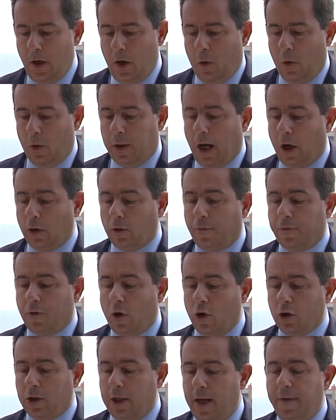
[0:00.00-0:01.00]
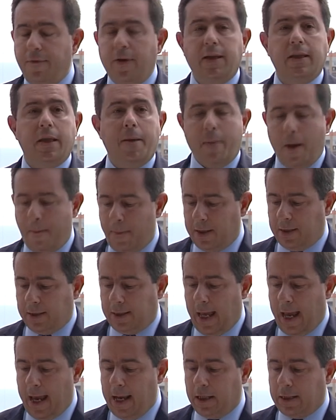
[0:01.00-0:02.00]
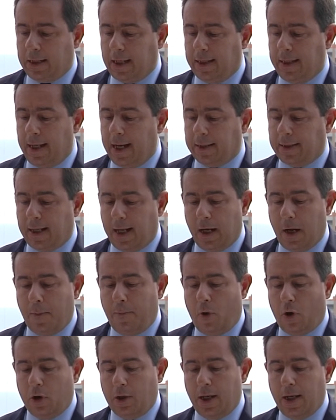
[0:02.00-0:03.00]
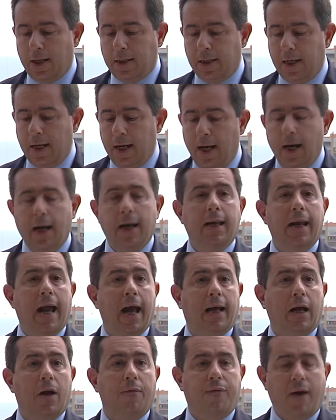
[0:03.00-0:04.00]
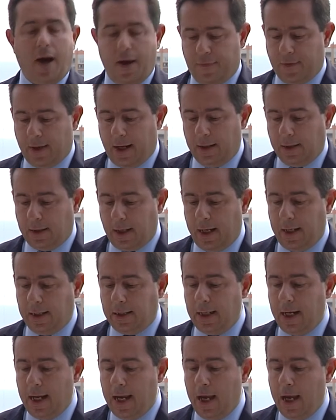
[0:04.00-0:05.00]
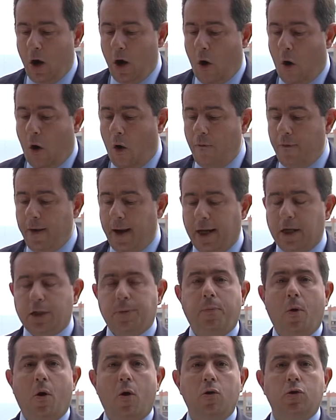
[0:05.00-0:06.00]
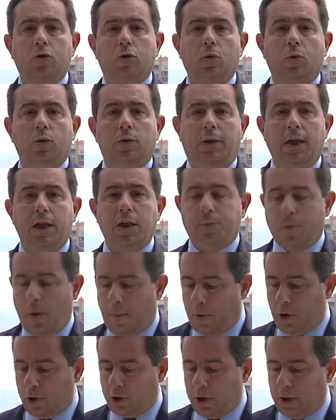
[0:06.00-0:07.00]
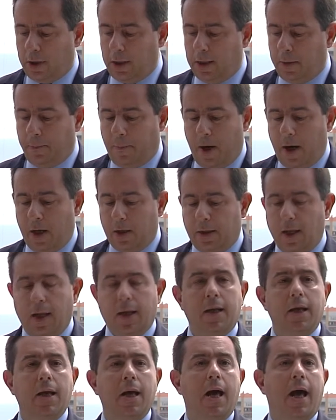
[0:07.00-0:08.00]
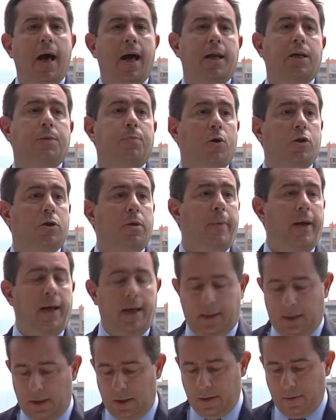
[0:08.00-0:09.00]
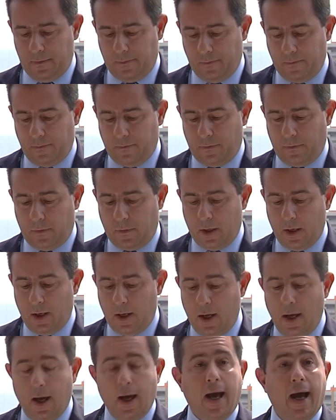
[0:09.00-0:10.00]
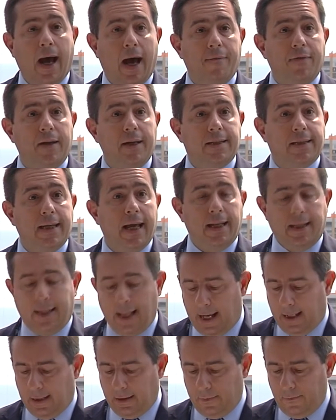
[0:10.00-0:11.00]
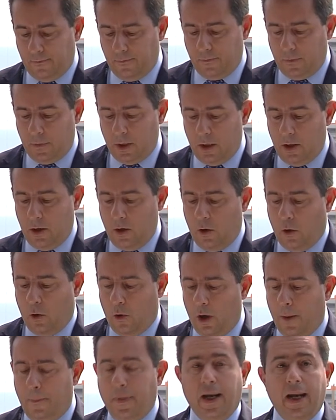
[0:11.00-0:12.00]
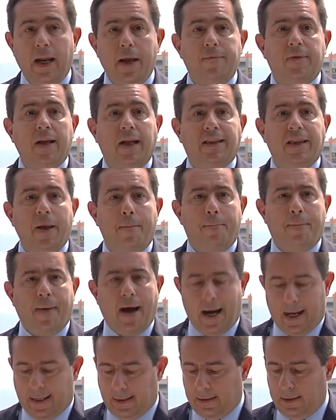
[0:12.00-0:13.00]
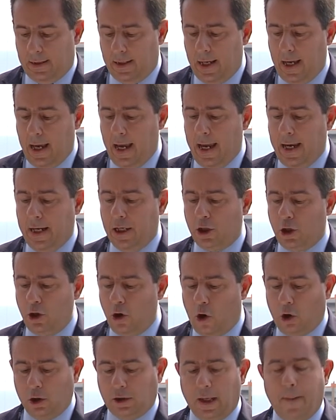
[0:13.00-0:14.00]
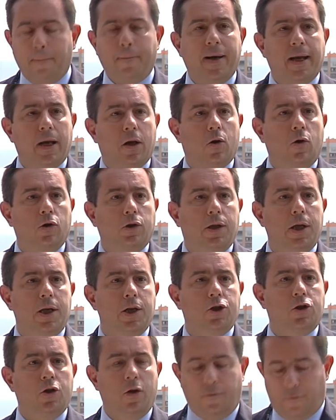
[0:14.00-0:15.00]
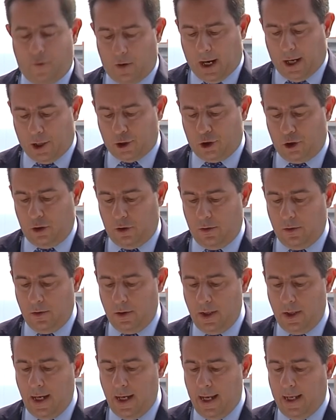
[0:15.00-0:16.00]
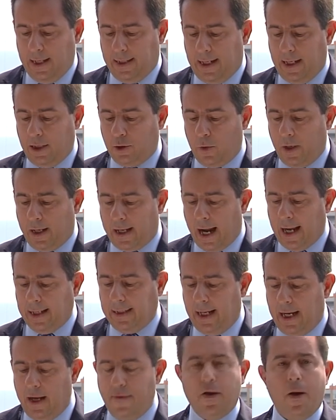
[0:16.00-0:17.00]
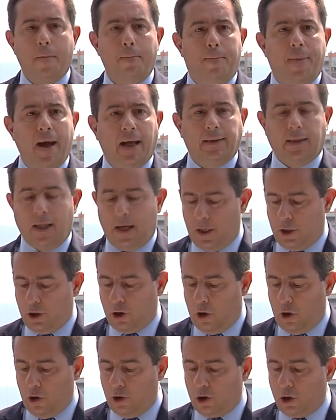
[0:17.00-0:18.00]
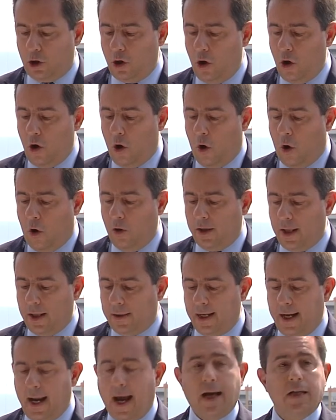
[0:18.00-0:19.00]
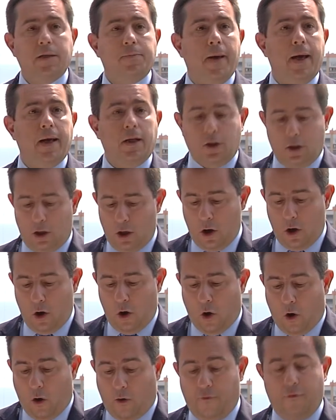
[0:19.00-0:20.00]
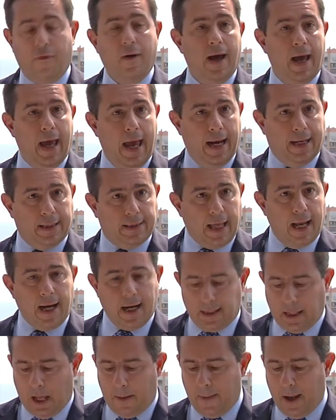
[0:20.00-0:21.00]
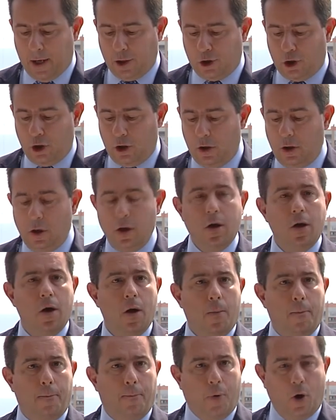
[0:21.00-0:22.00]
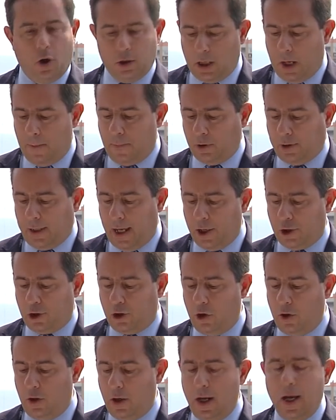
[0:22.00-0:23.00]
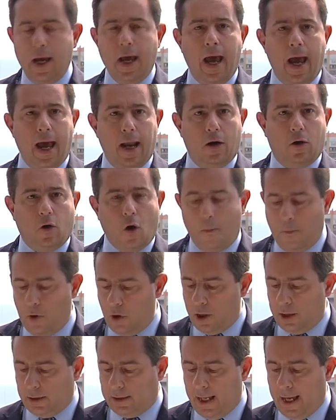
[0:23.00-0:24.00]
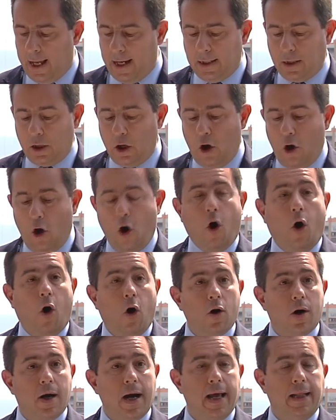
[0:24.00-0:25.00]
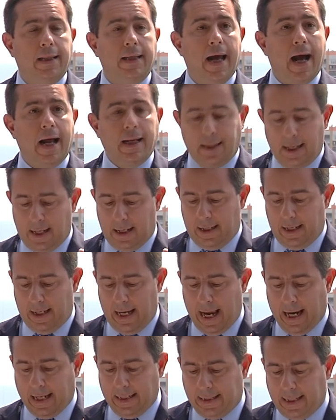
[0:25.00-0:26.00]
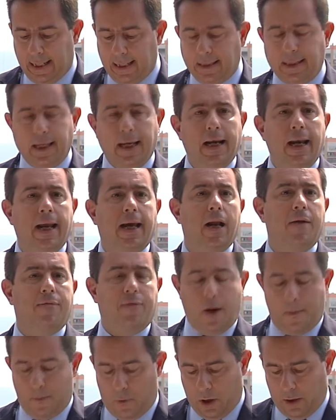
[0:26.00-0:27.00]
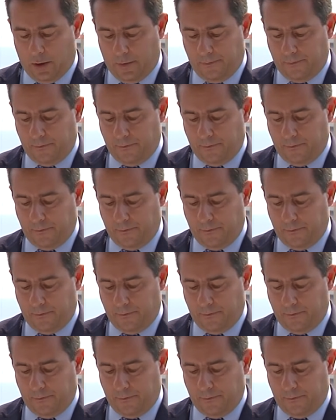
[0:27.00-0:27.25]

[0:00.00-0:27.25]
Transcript: Without, of course, leaving the member states at the external borders, like our five countries, overexposed to disproportionate burden and responsibilities. Having said that, we believe that the pact is not a precondition for action since we can deliver better results on the three aspects of external dimension, border protection, and common returns already under the existing legal framework.